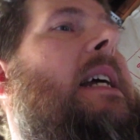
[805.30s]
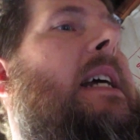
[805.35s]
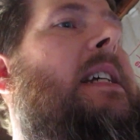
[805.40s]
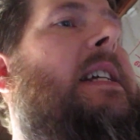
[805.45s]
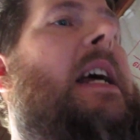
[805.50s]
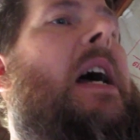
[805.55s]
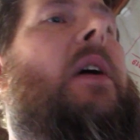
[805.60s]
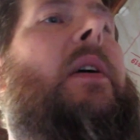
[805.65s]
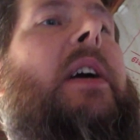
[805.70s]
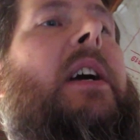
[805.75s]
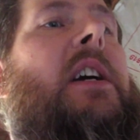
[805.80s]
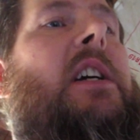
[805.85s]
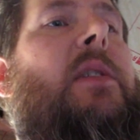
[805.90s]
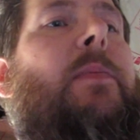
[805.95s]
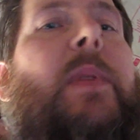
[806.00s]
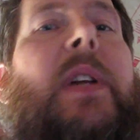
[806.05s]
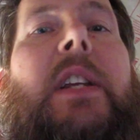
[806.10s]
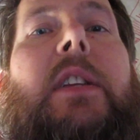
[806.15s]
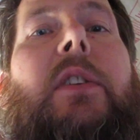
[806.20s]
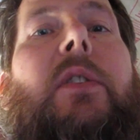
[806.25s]
is out here. It's
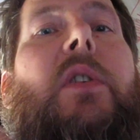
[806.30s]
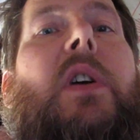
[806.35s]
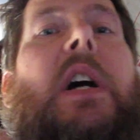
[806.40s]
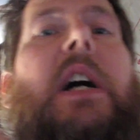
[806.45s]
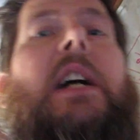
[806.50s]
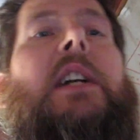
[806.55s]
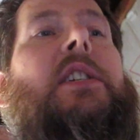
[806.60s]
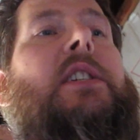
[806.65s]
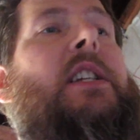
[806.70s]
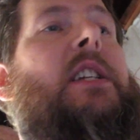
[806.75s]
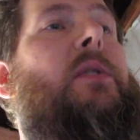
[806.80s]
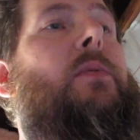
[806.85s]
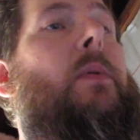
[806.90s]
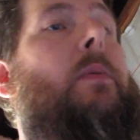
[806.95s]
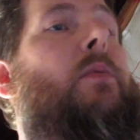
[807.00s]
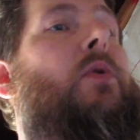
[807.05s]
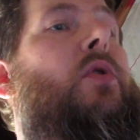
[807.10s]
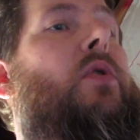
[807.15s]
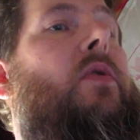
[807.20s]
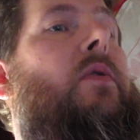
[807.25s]
been in the garage since
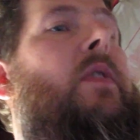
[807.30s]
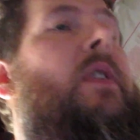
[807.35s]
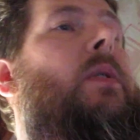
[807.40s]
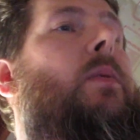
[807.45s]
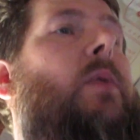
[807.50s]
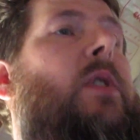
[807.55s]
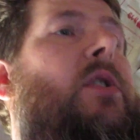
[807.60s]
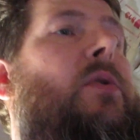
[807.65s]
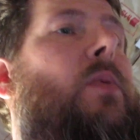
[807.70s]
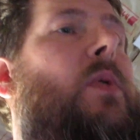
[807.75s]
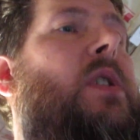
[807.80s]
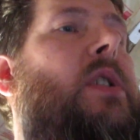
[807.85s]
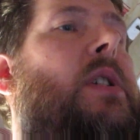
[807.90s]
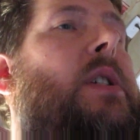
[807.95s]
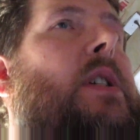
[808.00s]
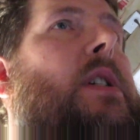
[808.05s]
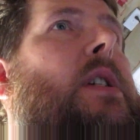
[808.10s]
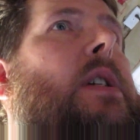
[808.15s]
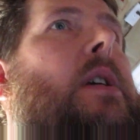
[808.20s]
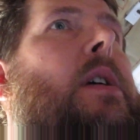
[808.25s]
we moved, which
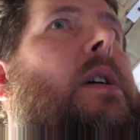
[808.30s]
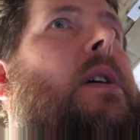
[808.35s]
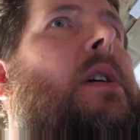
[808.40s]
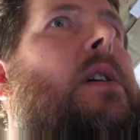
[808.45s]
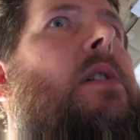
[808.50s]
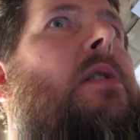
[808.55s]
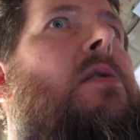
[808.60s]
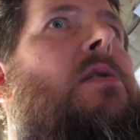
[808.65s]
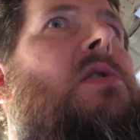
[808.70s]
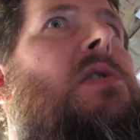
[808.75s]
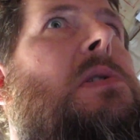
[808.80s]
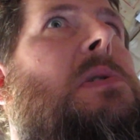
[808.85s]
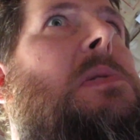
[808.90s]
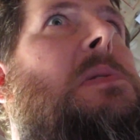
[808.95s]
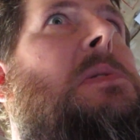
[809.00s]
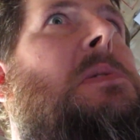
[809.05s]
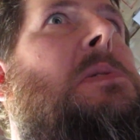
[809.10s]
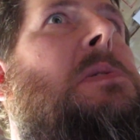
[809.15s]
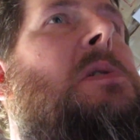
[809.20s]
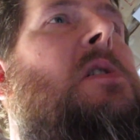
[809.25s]
was
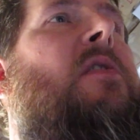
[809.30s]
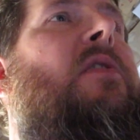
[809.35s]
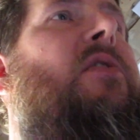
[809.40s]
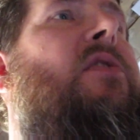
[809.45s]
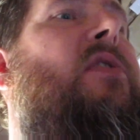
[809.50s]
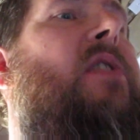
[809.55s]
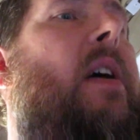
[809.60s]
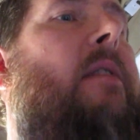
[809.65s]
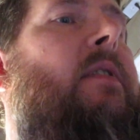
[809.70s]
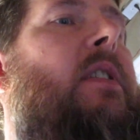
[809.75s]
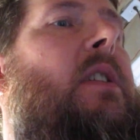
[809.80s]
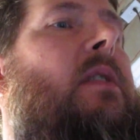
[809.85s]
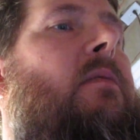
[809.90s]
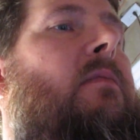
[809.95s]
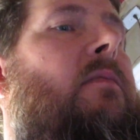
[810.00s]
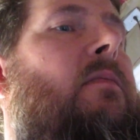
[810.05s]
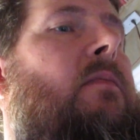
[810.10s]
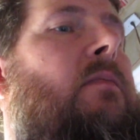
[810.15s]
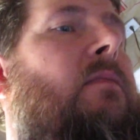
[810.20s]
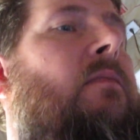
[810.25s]

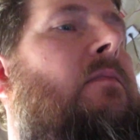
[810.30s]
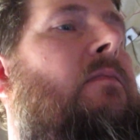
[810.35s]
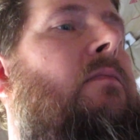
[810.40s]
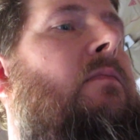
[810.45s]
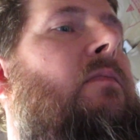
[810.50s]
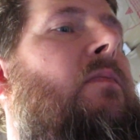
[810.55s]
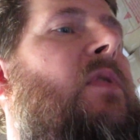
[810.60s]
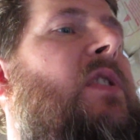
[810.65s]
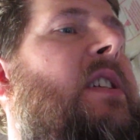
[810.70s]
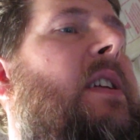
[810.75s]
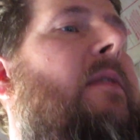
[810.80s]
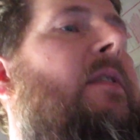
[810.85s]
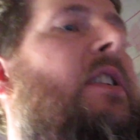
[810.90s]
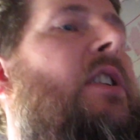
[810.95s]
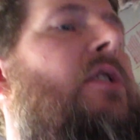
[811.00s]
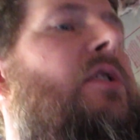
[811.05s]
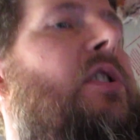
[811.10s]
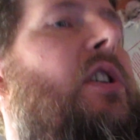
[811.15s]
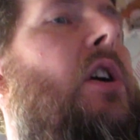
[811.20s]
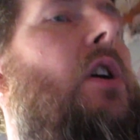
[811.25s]
seven seven
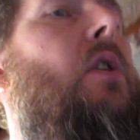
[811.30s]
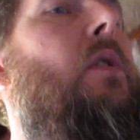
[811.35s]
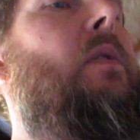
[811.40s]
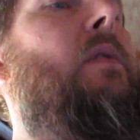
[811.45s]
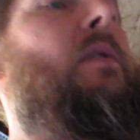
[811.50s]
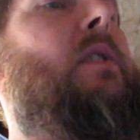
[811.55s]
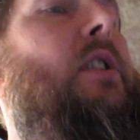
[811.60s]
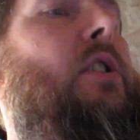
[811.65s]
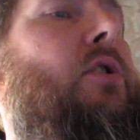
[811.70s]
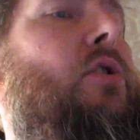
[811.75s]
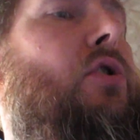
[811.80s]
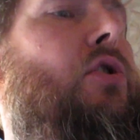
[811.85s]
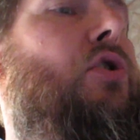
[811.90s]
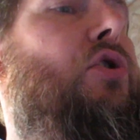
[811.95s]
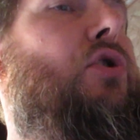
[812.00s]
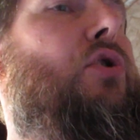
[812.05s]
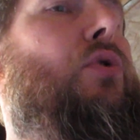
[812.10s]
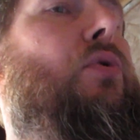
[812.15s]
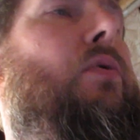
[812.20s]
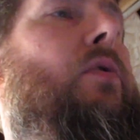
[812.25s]
years ago in
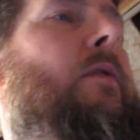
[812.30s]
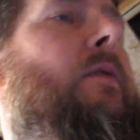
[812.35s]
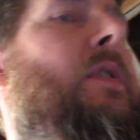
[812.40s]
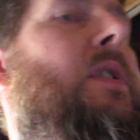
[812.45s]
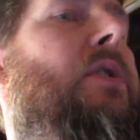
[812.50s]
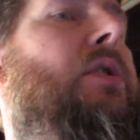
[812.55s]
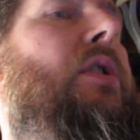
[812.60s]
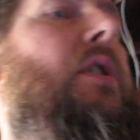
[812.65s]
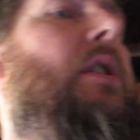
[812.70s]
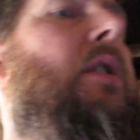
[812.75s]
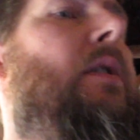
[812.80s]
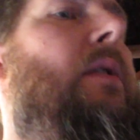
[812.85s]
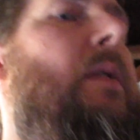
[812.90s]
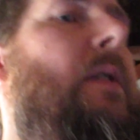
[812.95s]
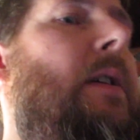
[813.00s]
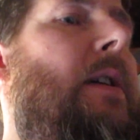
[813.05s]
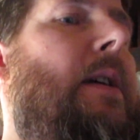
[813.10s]
June of this year.